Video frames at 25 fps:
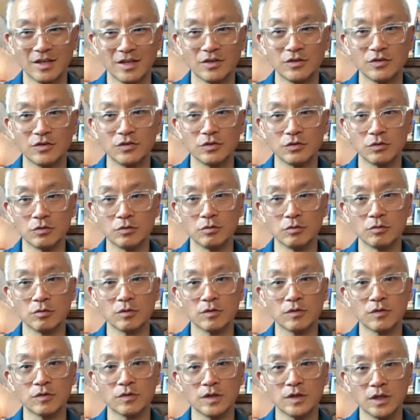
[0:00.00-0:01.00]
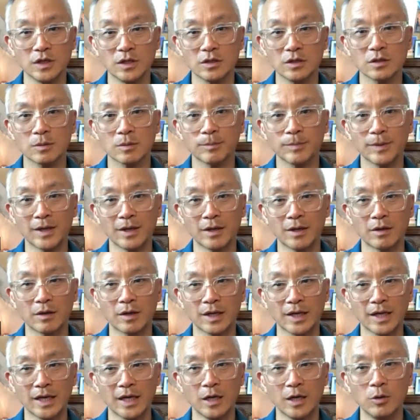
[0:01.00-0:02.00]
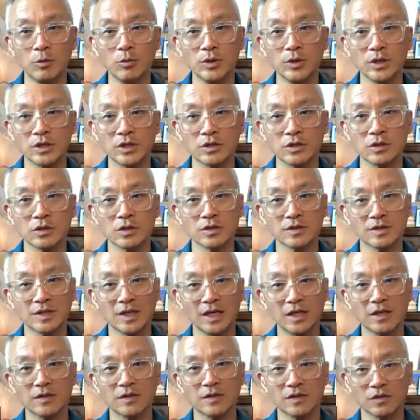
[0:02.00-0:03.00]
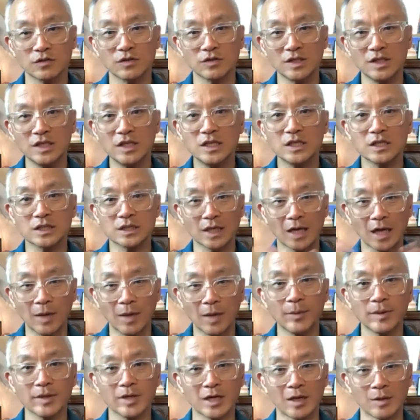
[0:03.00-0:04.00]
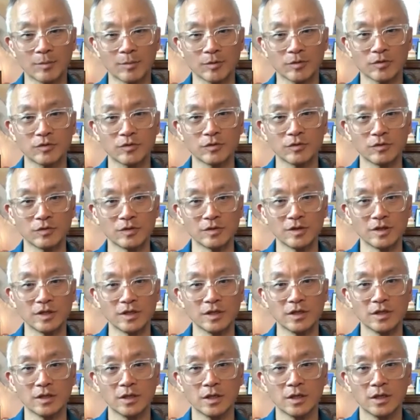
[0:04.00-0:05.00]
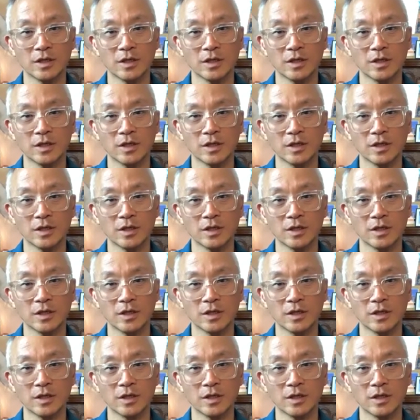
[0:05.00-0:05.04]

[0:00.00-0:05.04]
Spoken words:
to think about how we take this economic opportunity